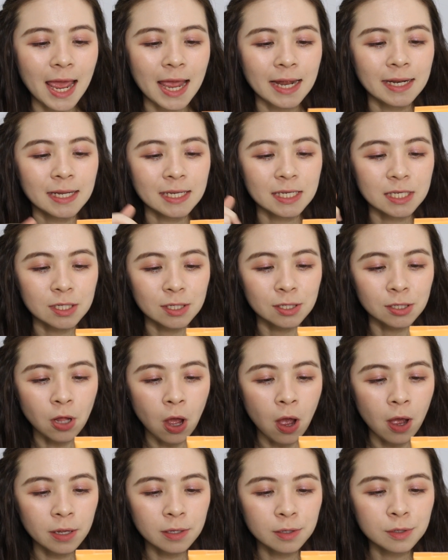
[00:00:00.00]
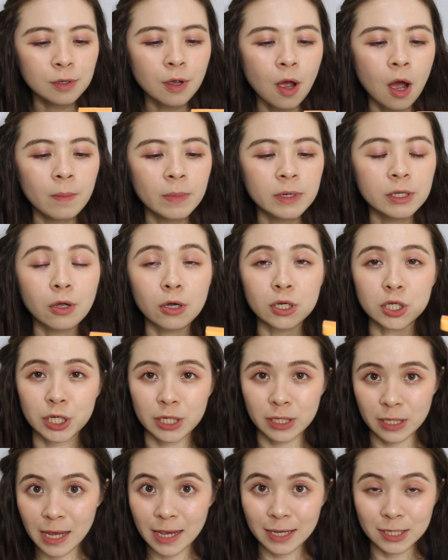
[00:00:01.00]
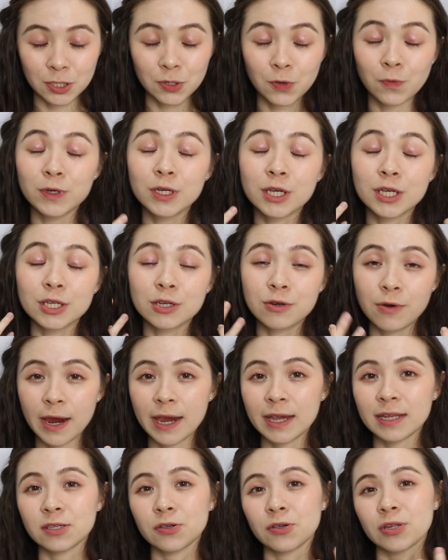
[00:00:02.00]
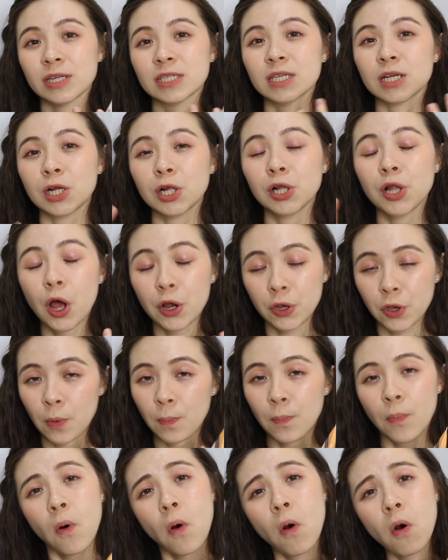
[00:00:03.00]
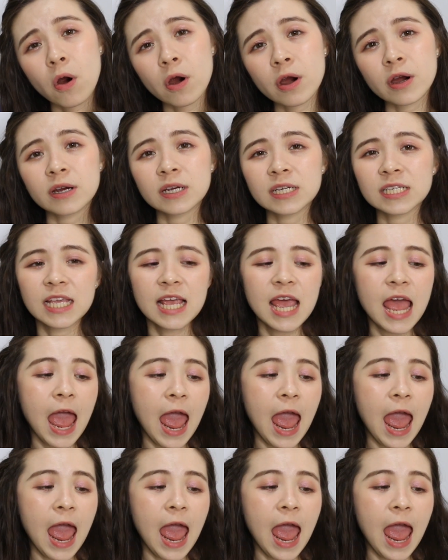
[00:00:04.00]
and it's non-comedogenic, so which is great, so it doesn't clog your pores.